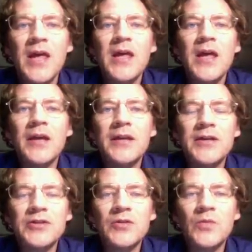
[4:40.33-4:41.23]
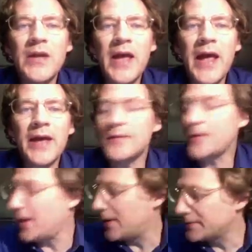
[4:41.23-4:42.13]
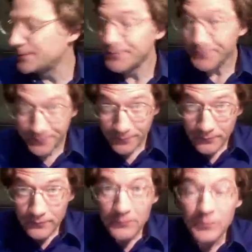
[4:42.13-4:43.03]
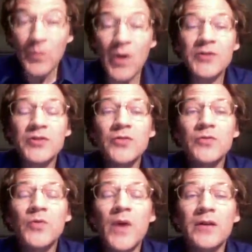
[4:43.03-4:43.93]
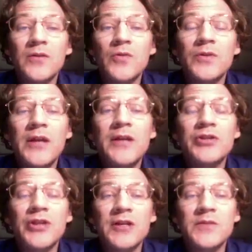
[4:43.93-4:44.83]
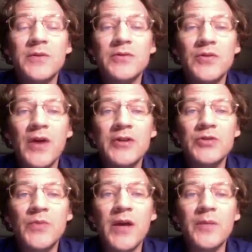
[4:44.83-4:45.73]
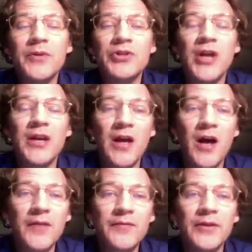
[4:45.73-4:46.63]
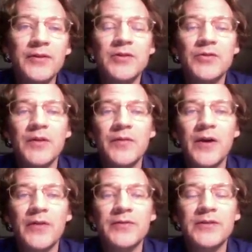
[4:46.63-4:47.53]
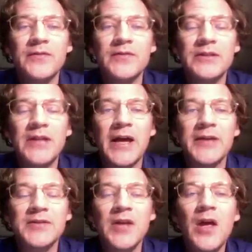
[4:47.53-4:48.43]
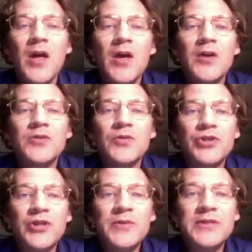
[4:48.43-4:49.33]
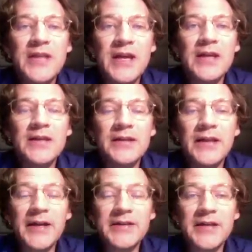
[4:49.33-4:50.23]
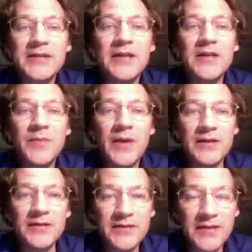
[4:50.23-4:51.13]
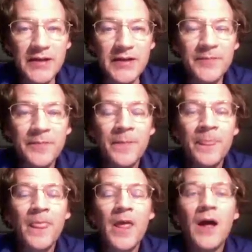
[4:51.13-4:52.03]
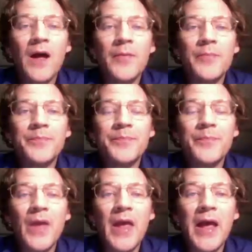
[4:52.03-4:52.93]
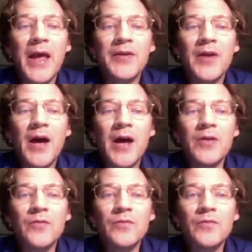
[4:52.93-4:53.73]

In addition, we had a student who needed Shakespeare to graduate, but she had a conflict during Father Stephen's class, so she was taking the class as an independent study, and I